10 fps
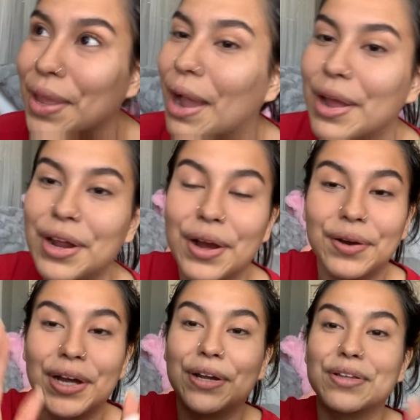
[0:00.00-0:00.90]
I know,
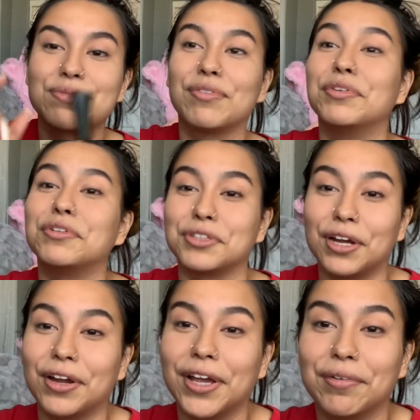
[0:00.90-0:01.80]
it's
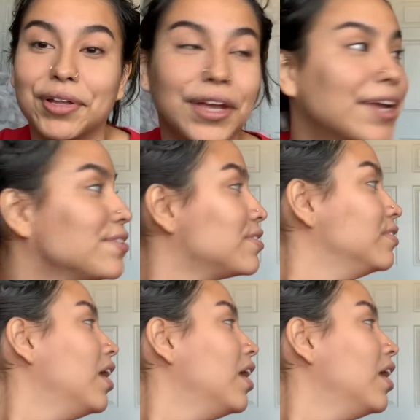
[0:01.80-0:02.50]
revolutionary, it really is.